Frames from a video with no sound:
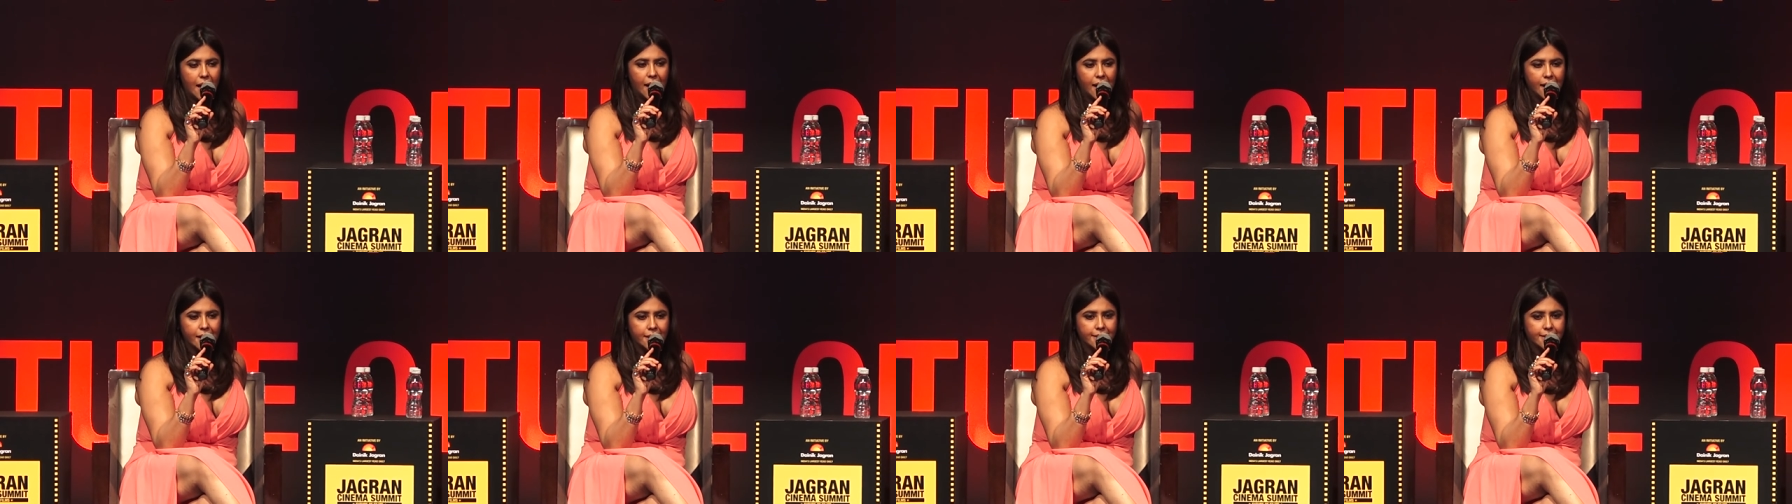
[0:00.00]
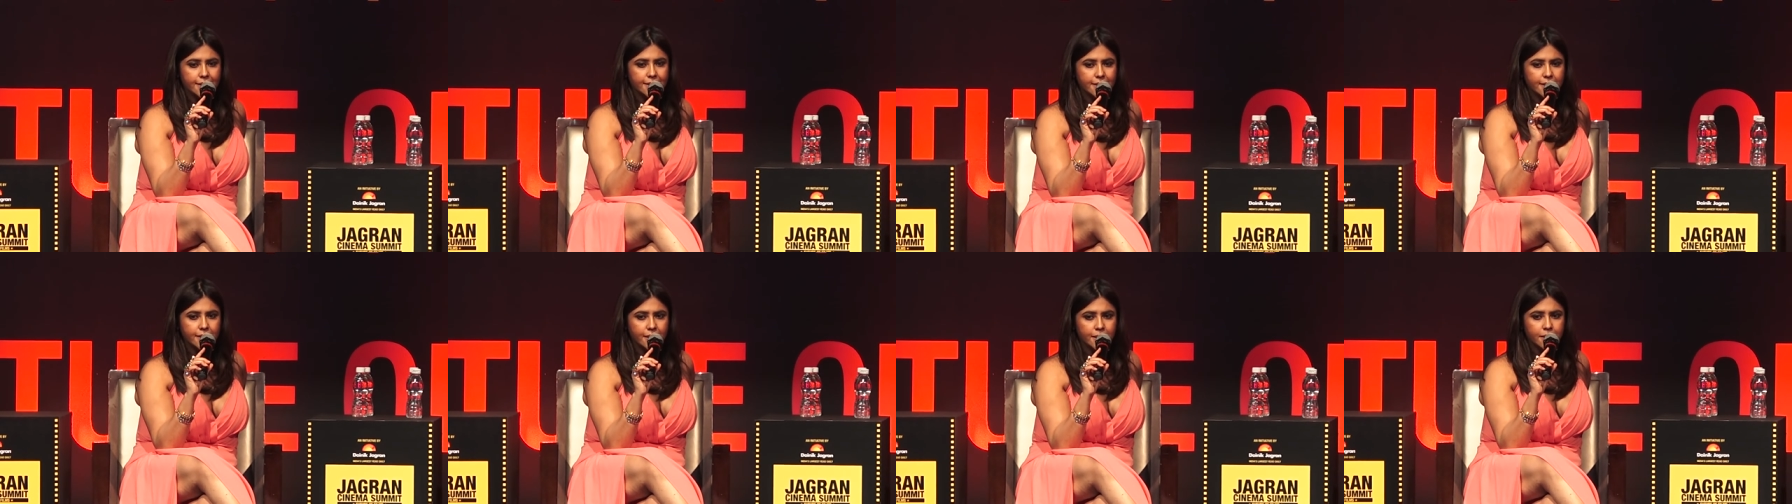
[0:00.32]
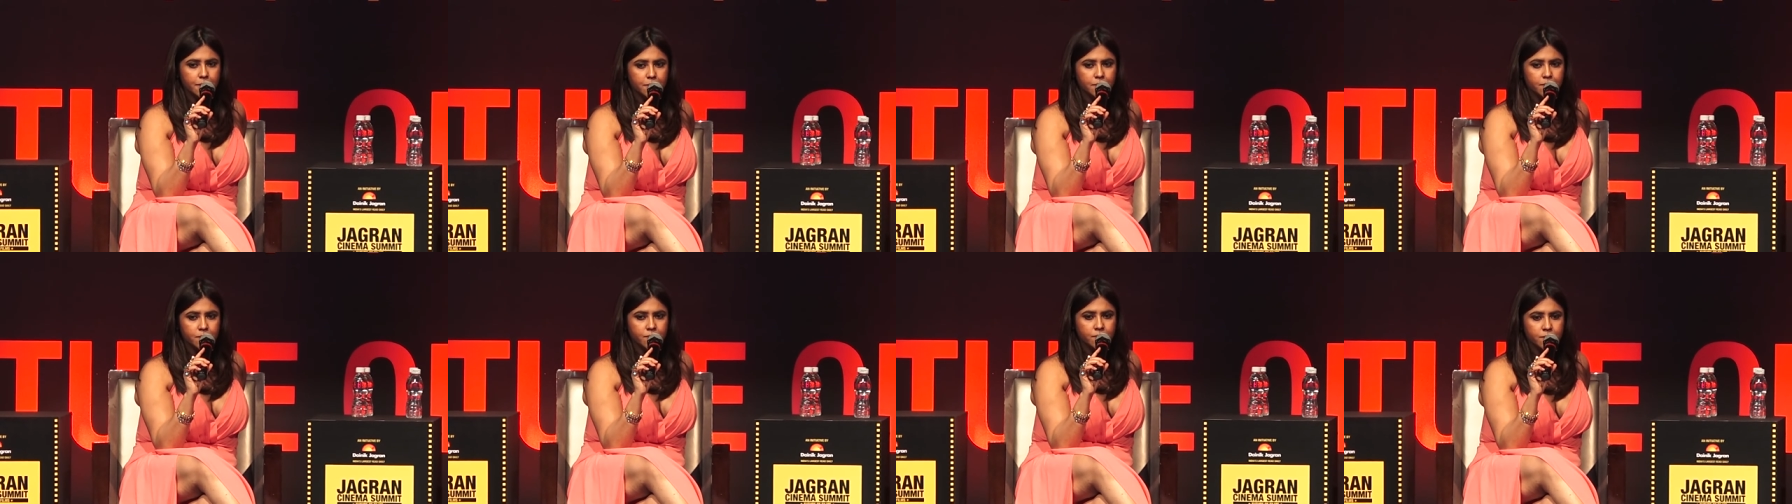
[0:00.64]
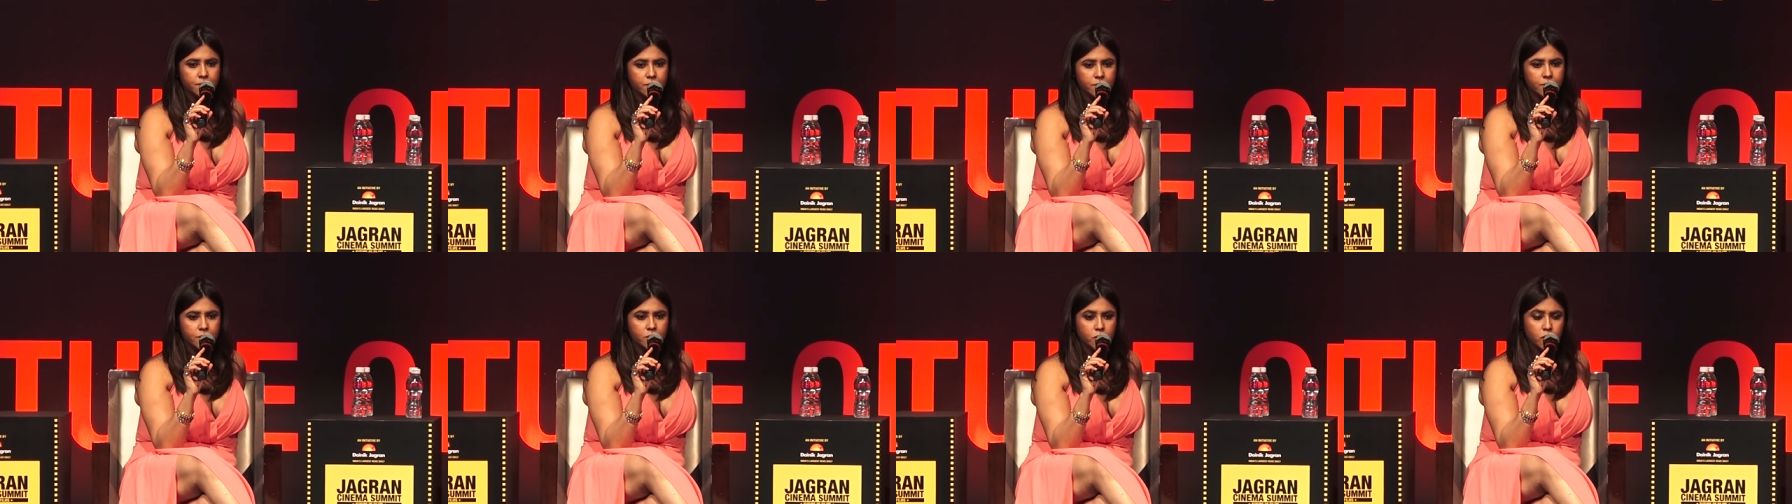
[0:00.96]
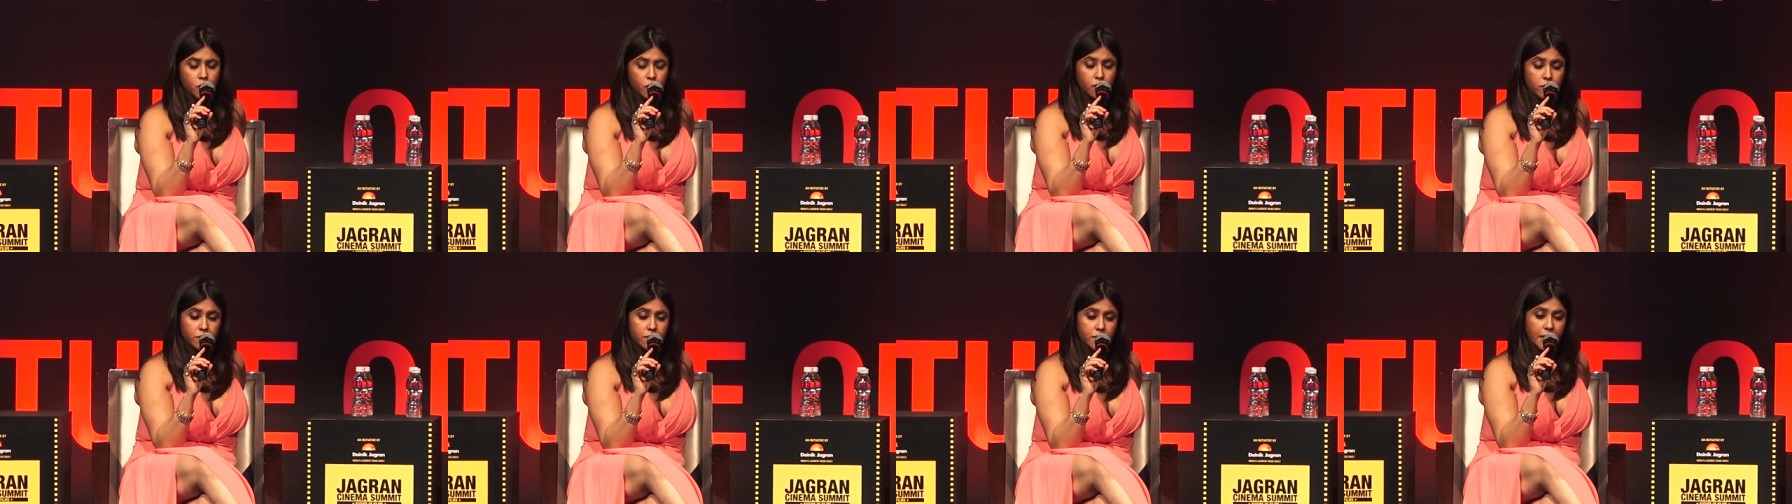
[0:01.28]
And um,
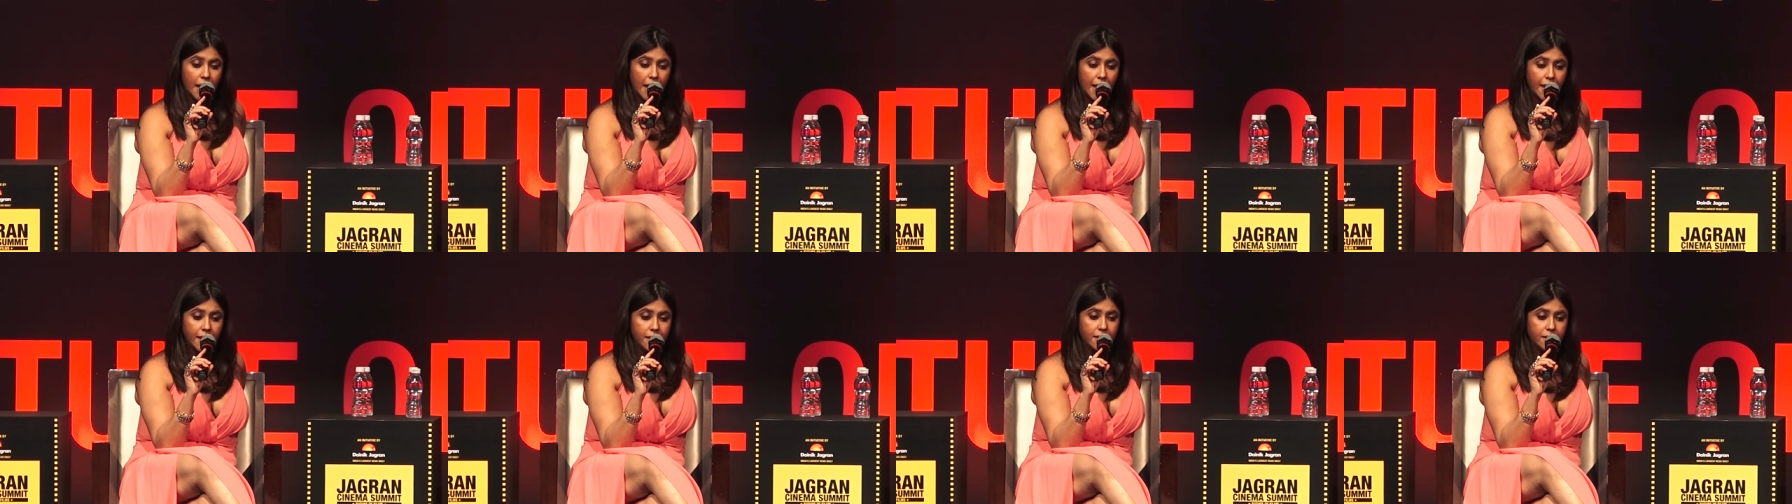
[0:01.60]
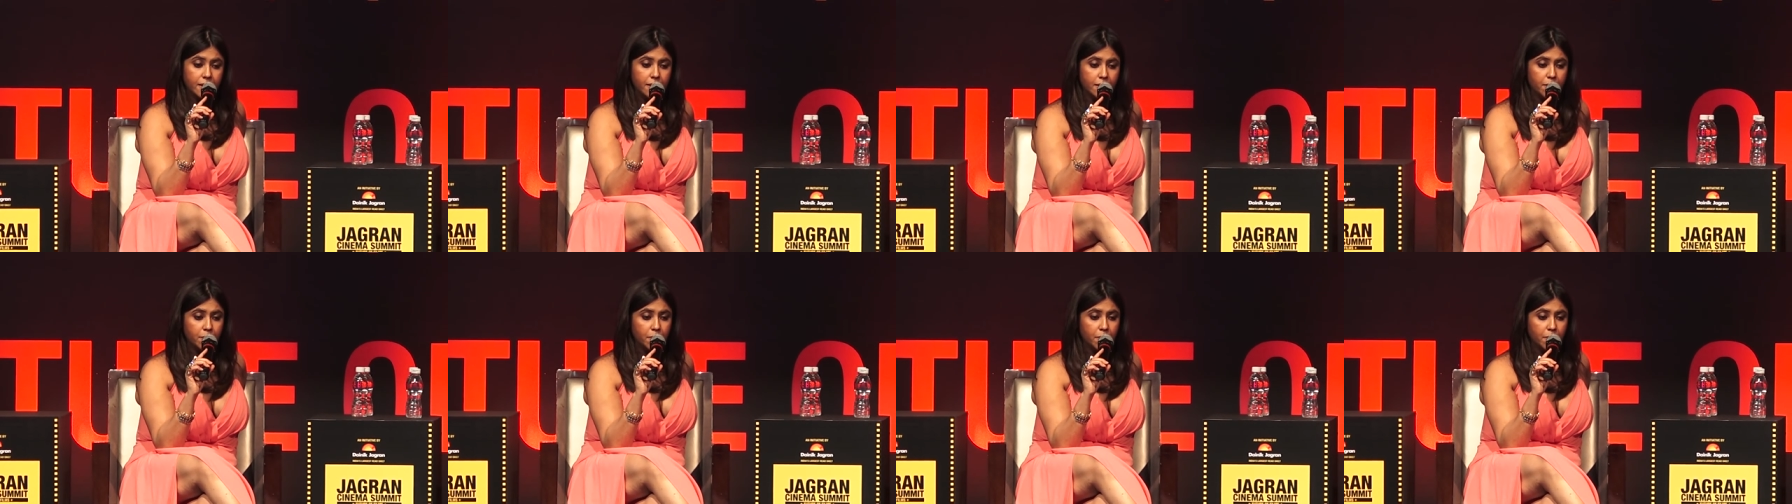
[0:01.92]
so that